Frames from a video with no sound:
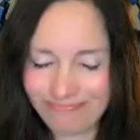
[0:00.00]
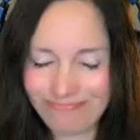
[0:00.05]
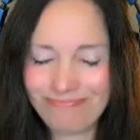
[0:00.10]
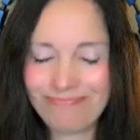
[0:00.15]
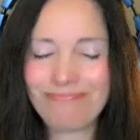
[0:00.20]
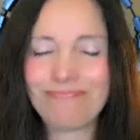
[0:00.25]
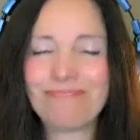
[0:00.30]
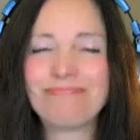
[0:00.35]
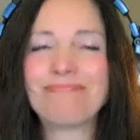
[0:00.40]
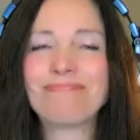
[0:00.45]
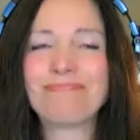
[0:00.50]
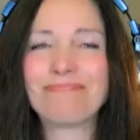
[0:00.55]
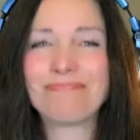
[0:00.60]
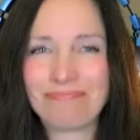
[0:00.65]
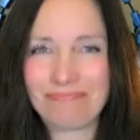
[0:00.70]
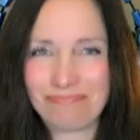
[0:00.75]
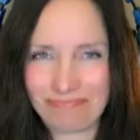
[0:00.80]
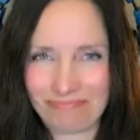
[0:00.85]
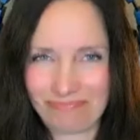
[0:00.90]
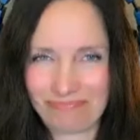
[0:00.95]
So
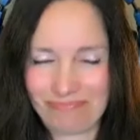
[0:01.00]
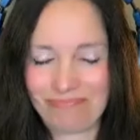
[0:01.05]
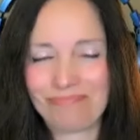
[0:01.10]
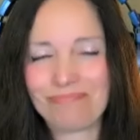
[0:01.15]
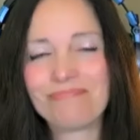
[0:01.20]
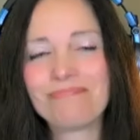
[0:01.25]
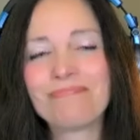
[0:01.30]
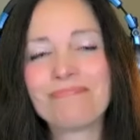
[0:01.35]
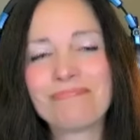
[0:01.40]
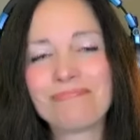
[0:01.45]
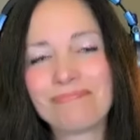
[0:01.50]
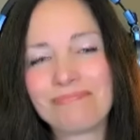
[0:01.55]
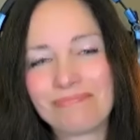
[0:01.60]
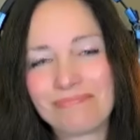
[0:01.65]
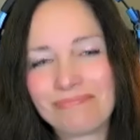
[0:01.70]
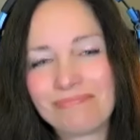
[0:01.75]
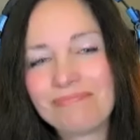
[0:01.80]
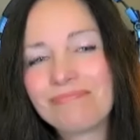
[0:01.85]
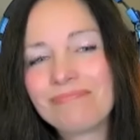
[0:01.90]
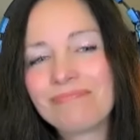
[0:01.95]
not only do you
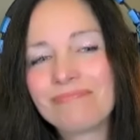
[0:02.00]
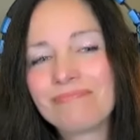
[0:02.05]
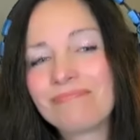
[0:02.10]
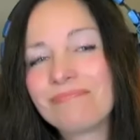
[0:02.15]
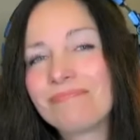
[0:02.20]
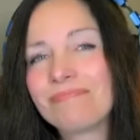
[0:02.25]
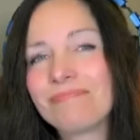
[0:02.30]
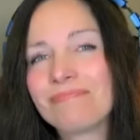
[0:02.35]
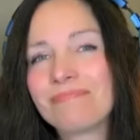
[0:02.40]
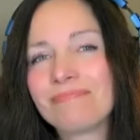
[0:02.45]
have uh,